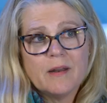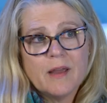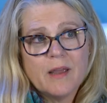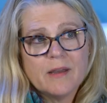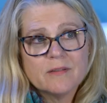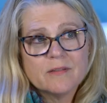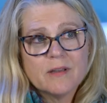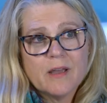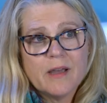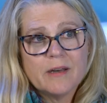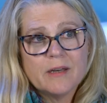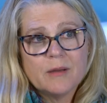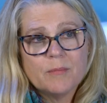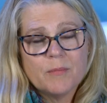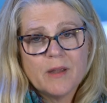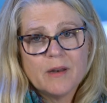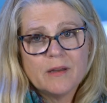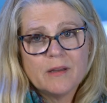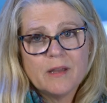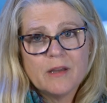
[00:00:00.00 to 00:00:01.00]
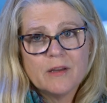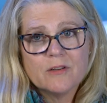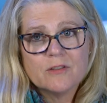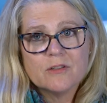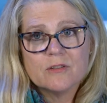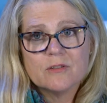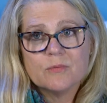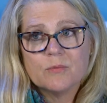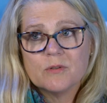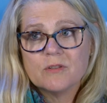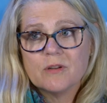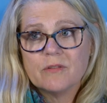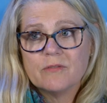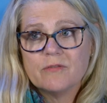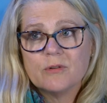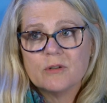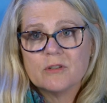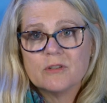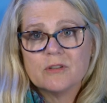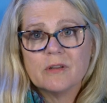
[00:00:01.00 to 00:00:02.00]
anxiety medications, which
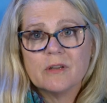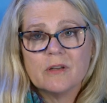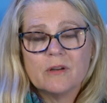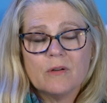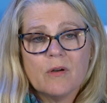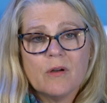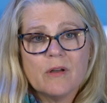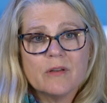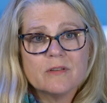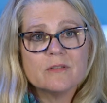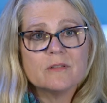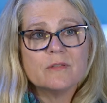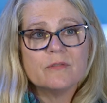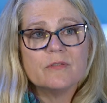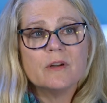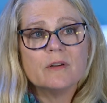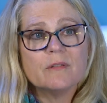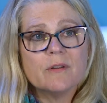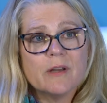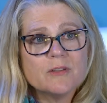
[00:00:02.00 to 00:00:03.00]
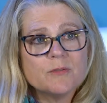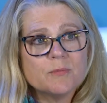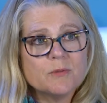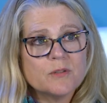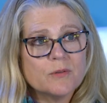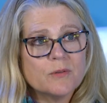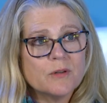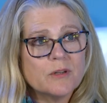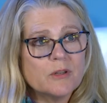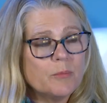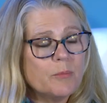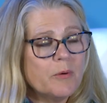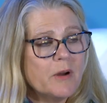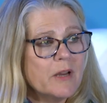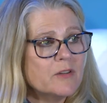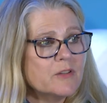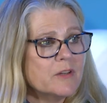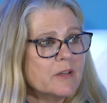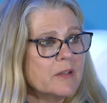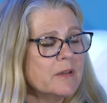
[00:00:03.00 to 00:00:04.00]
unfortunately caused severe respiratory
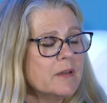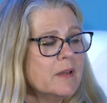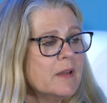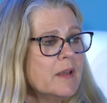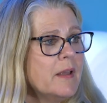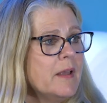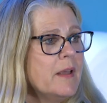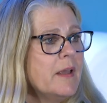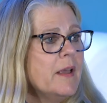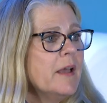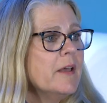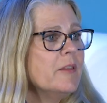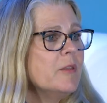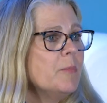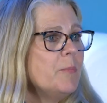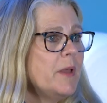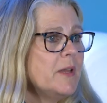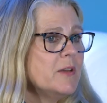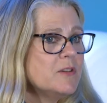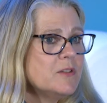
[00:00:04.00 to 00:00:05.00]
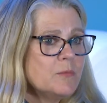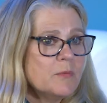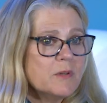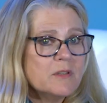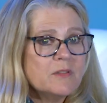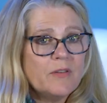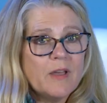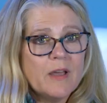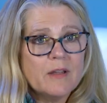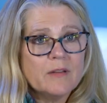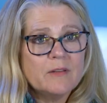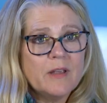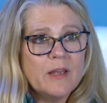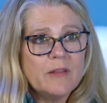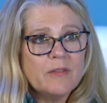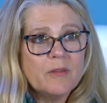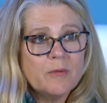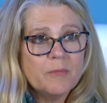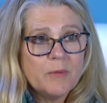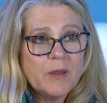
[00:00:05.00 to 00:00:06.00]
depression. And the patient was found
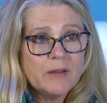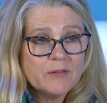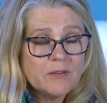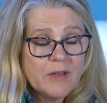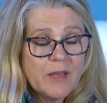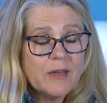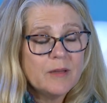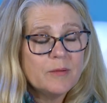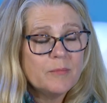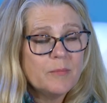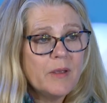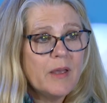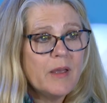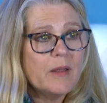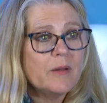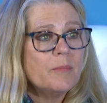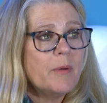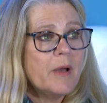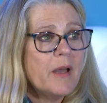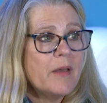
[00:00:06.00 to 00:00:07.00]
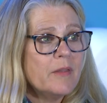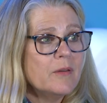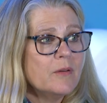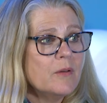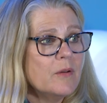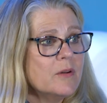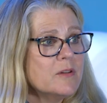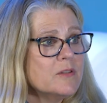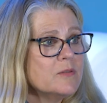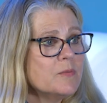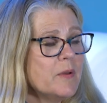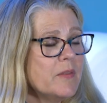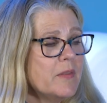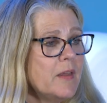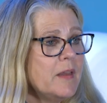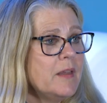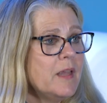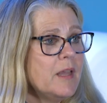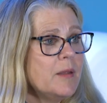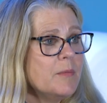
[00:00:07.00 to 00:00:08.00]
dead in bed by the nurse when
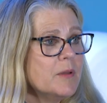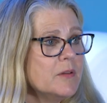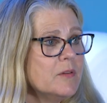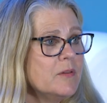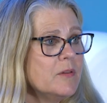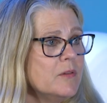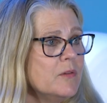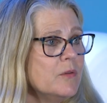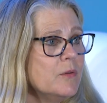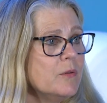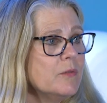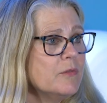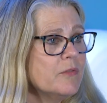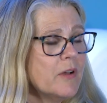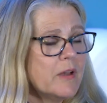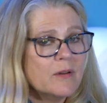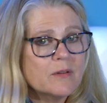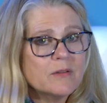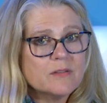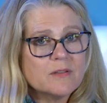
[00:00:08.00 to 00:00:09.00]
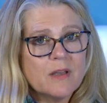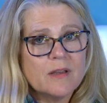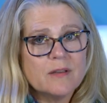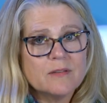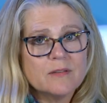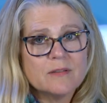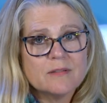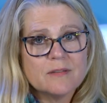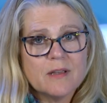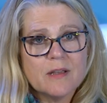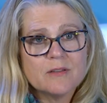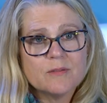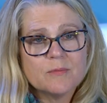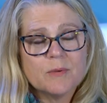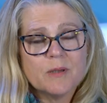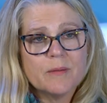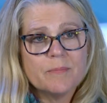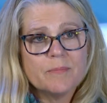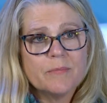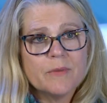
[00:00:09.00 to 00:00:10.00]
they came in to do vital signs
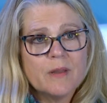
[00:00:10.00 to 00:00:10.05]
assessment.